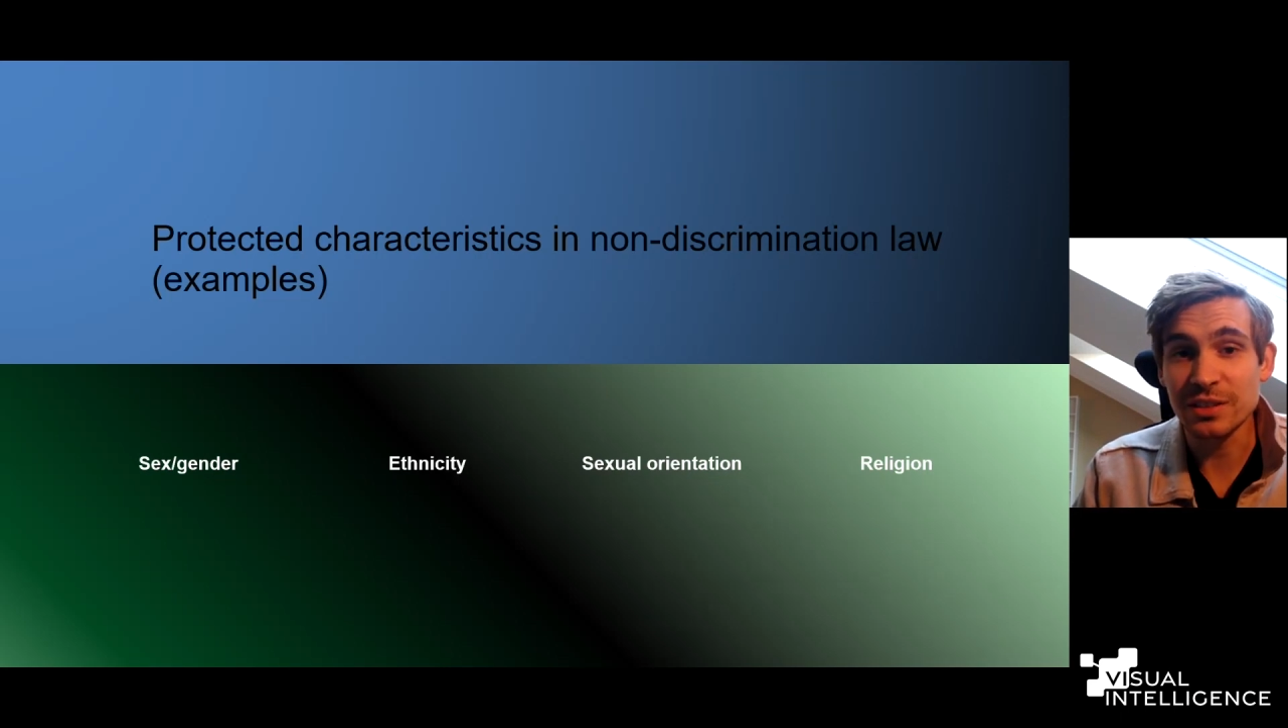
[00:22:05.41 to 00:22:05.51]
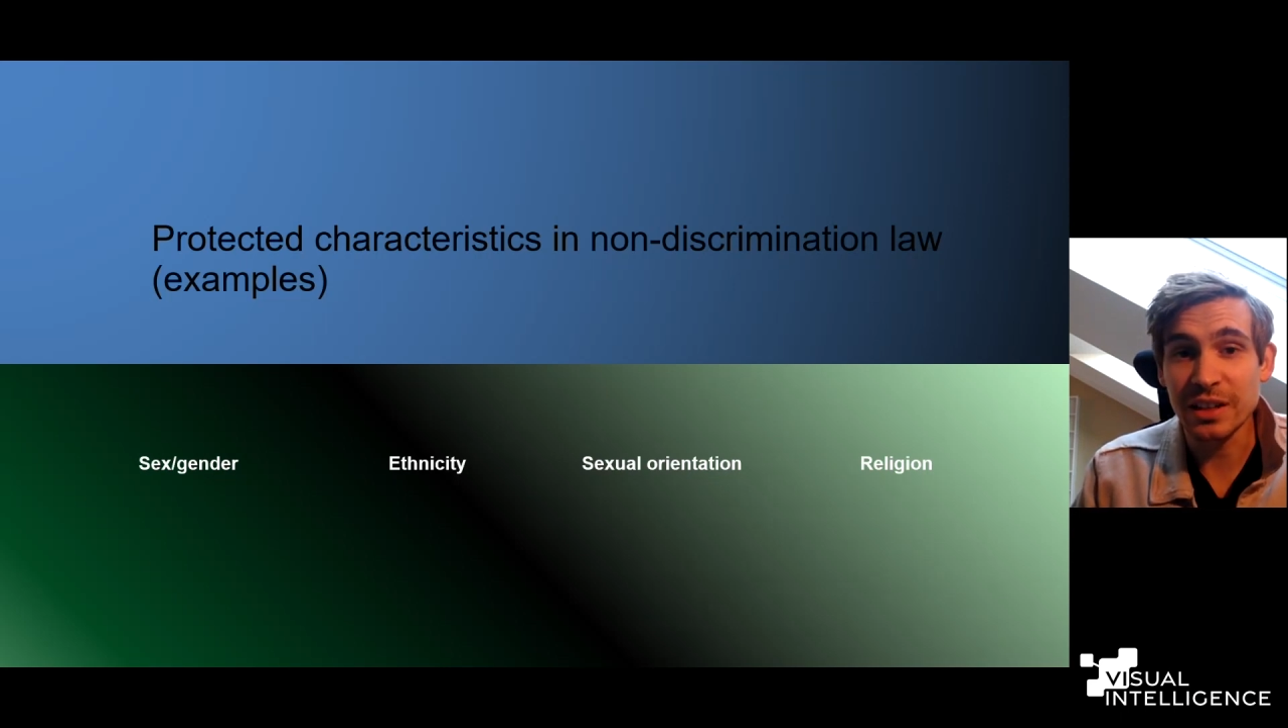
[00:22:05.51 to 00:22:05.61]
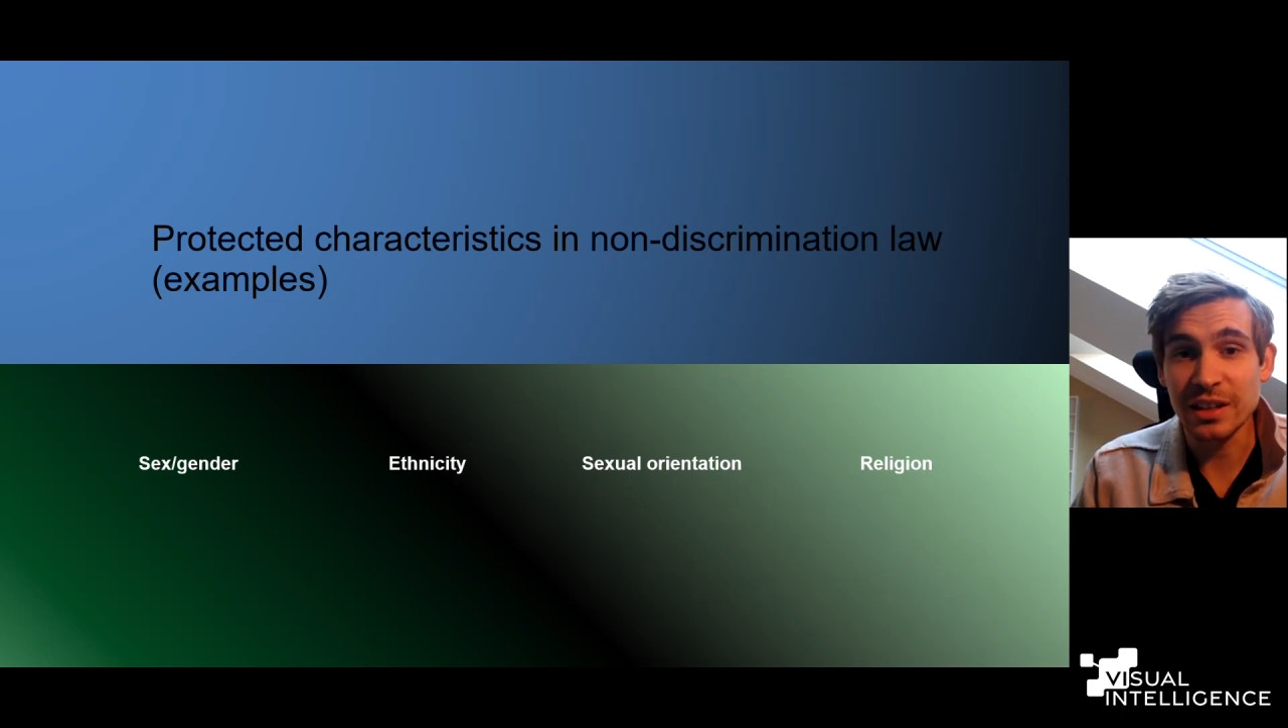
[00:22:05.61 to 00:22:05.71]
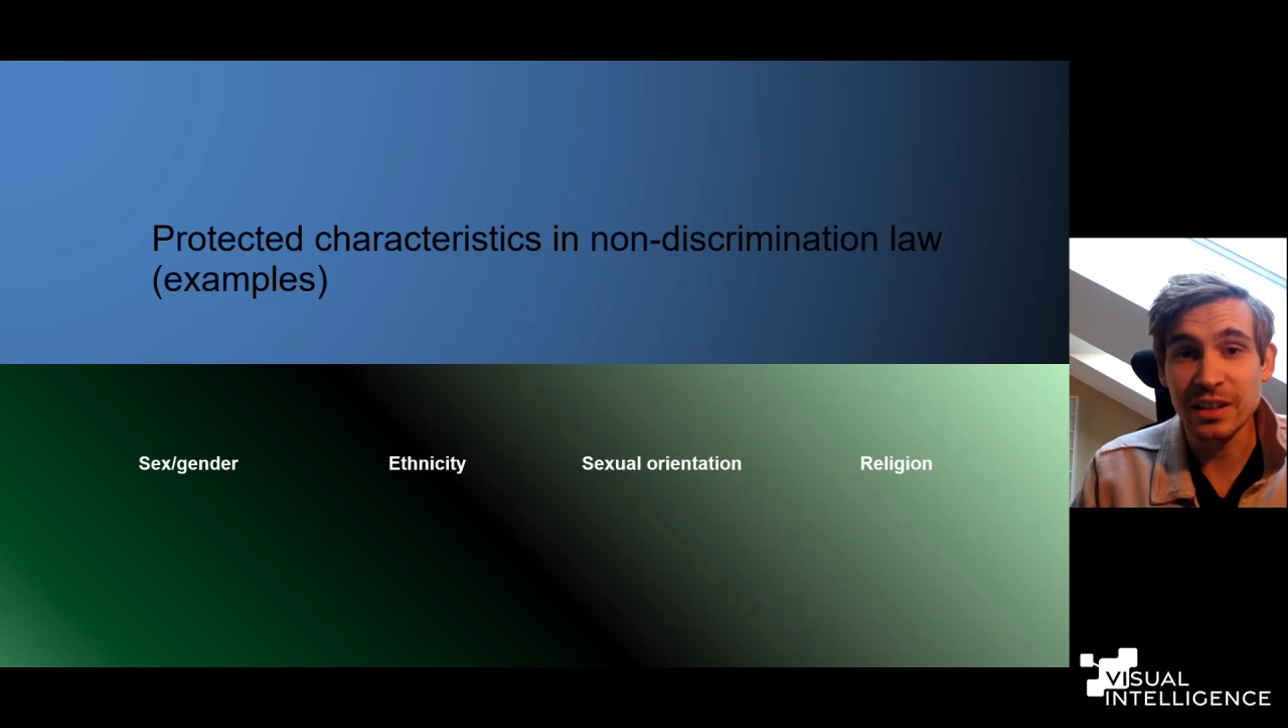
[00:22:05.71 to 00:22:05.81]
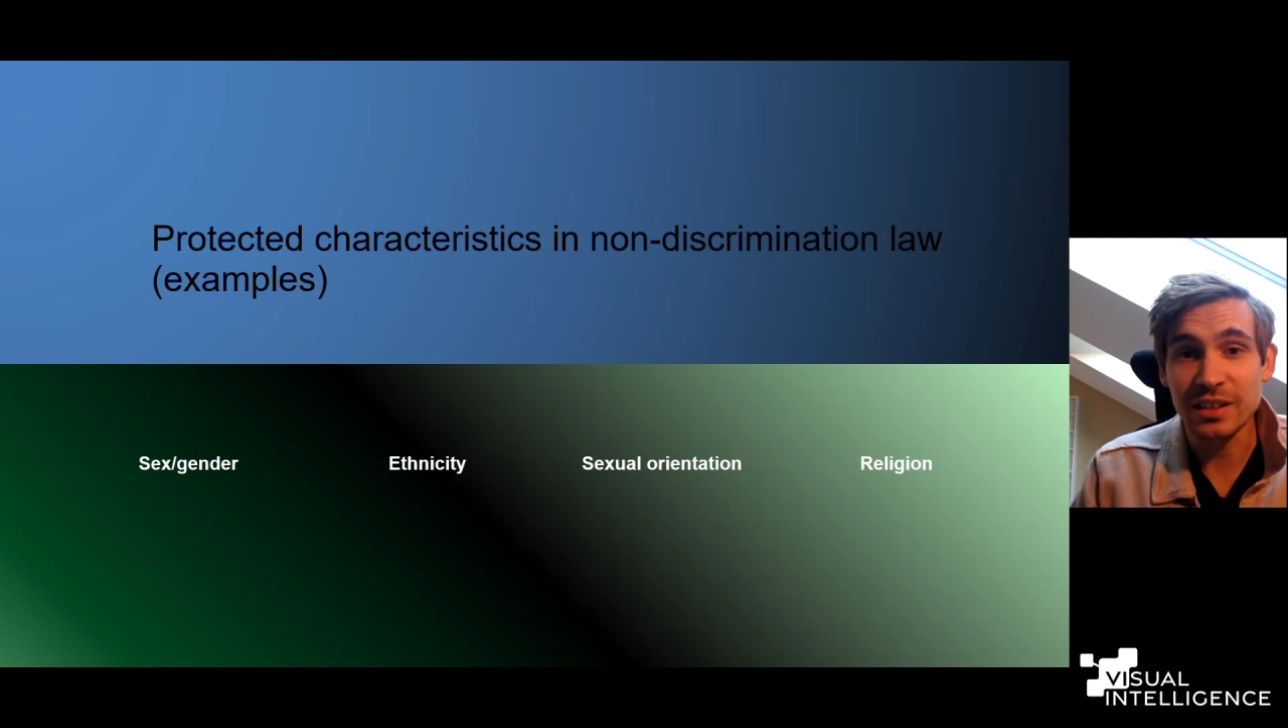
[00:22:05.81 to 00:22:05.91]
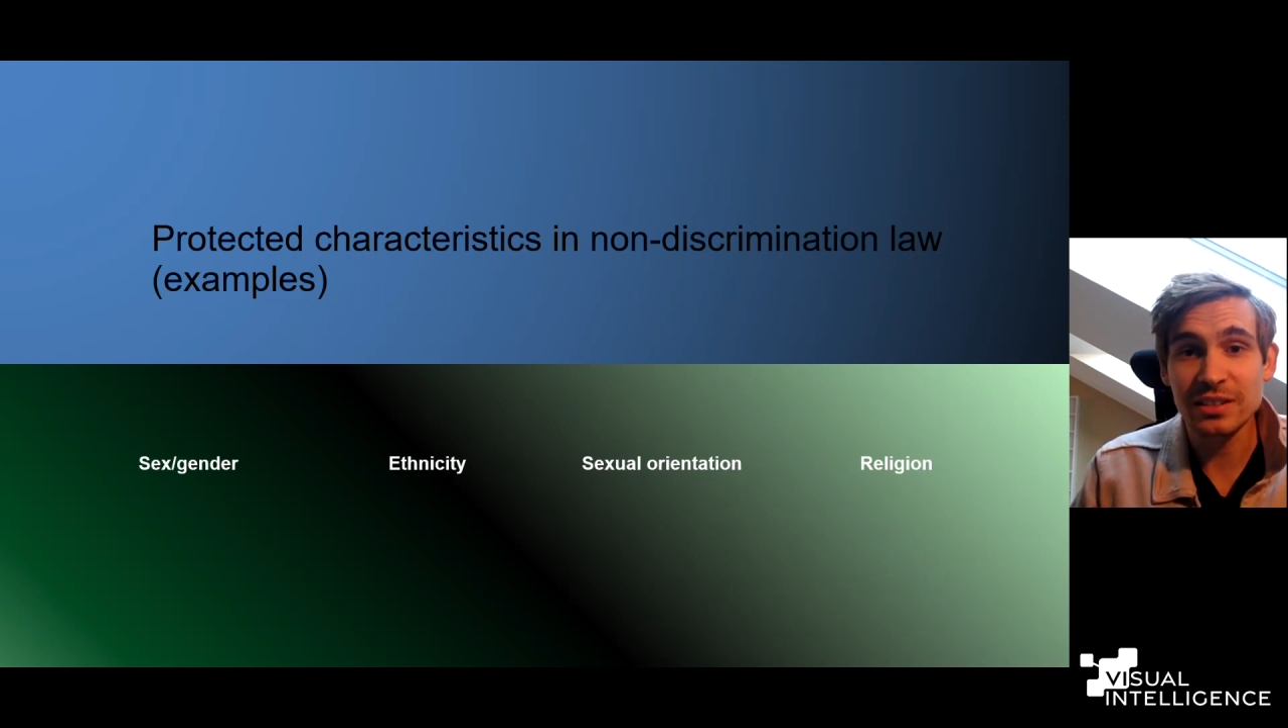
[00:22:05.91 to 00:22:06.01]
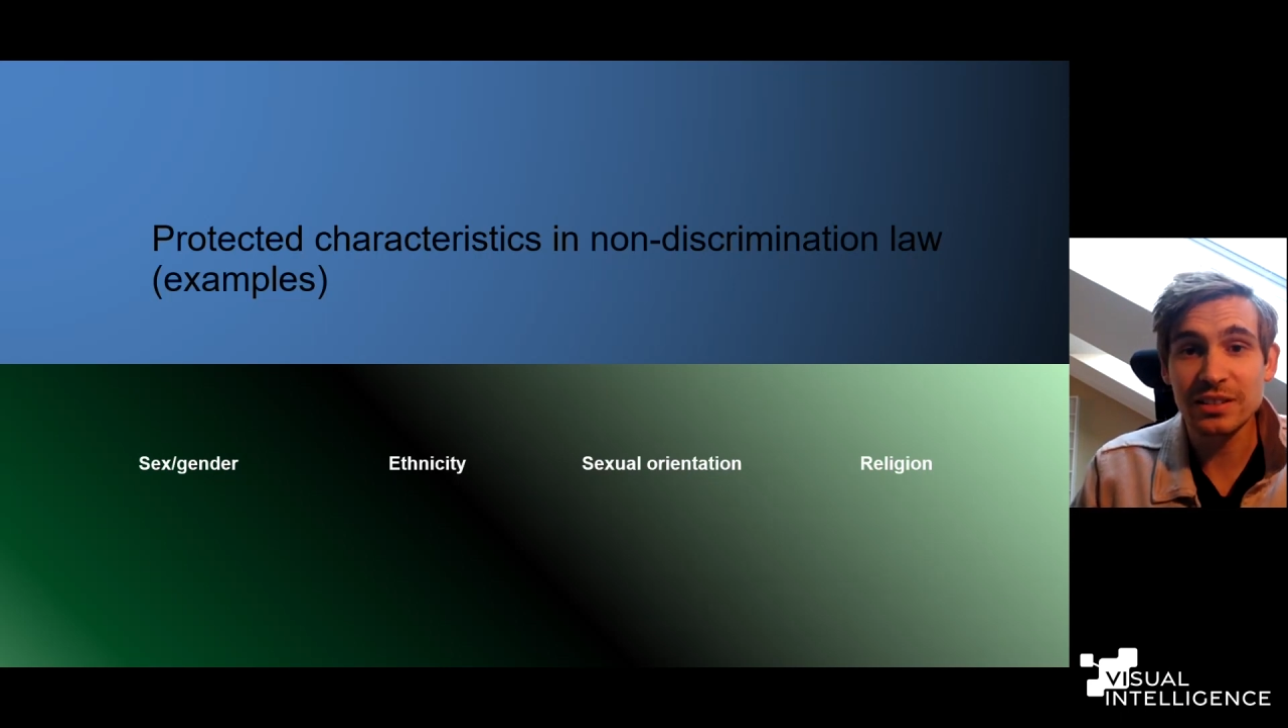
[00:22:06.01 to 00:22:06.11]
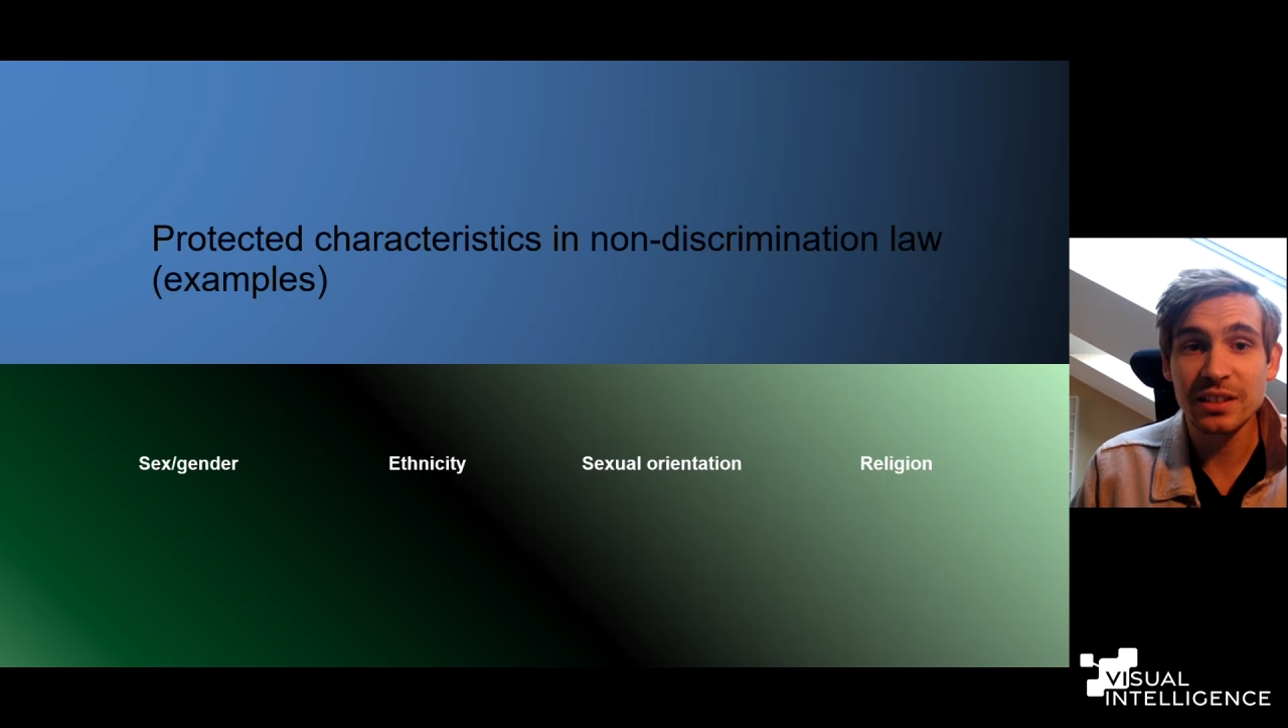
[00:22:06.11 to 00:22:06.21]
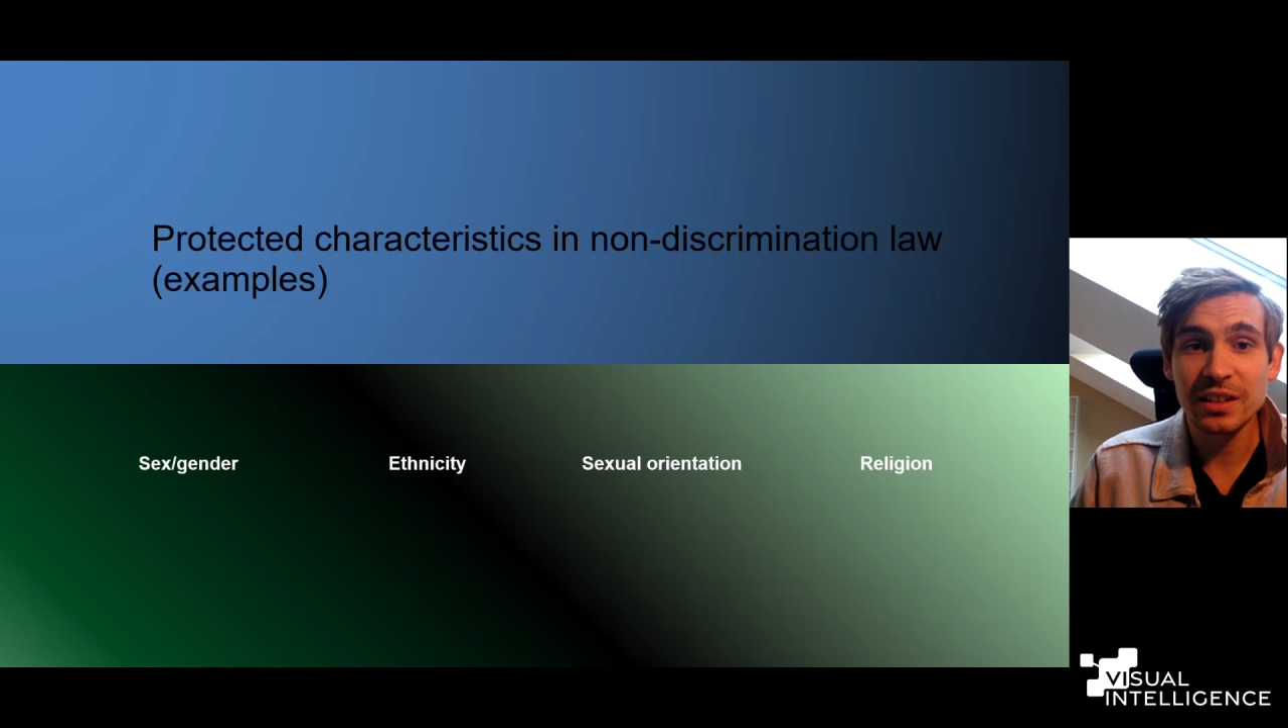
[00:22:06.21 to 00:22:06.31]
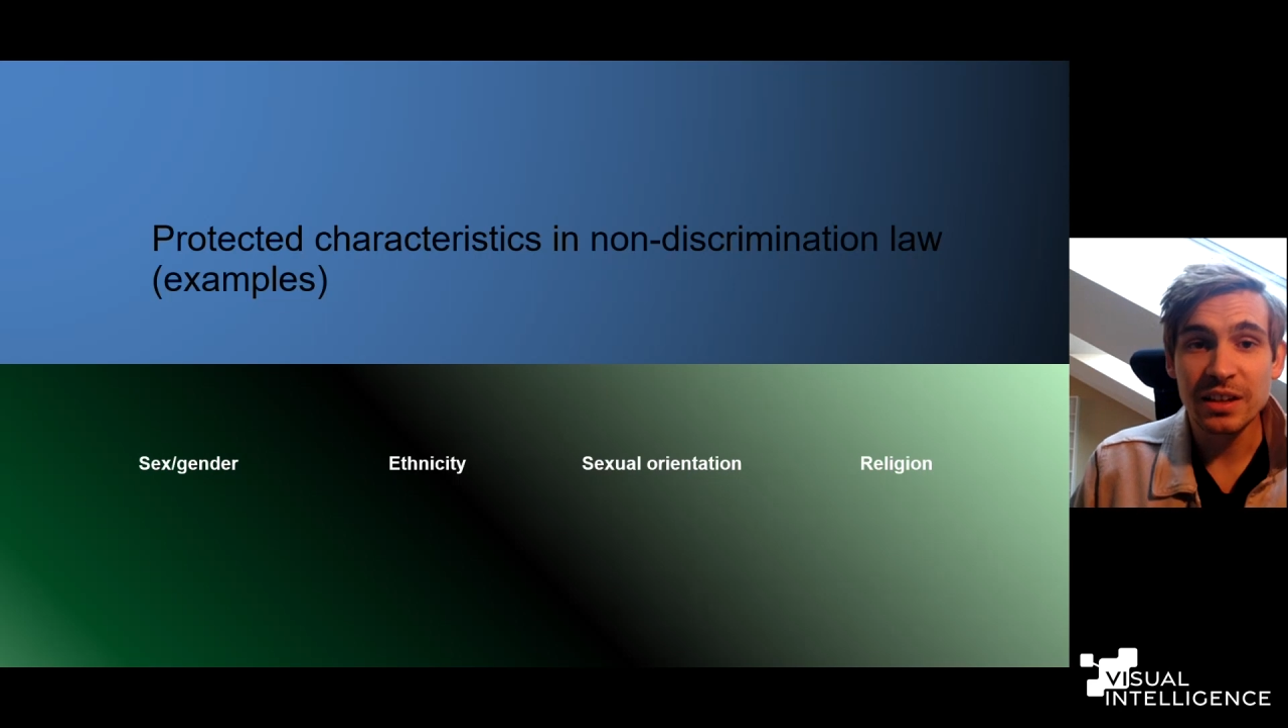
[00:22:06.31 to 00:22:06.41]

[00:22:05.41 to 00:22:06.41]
that is